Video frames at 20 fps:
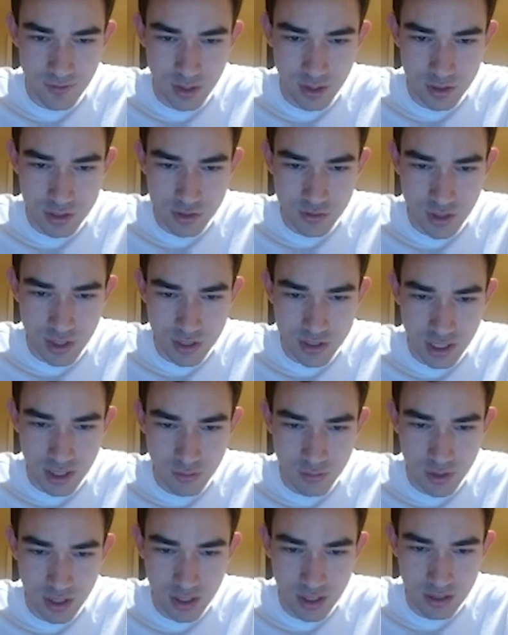strange.
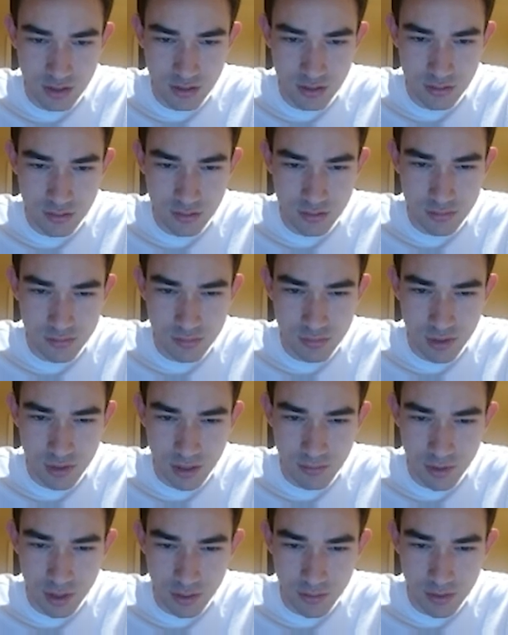I'm
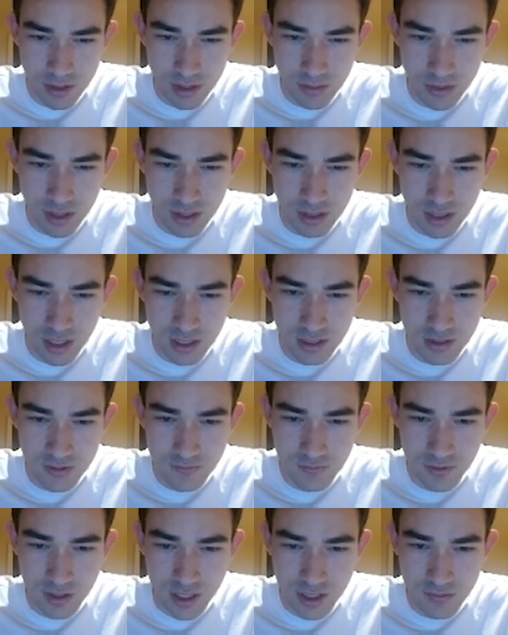probably going to play knight
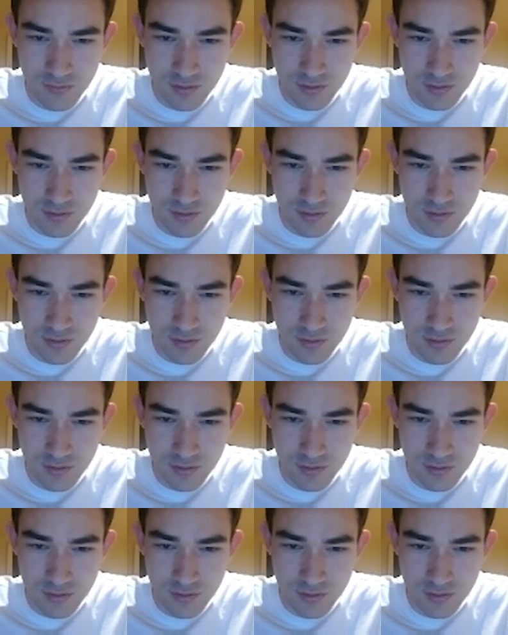d5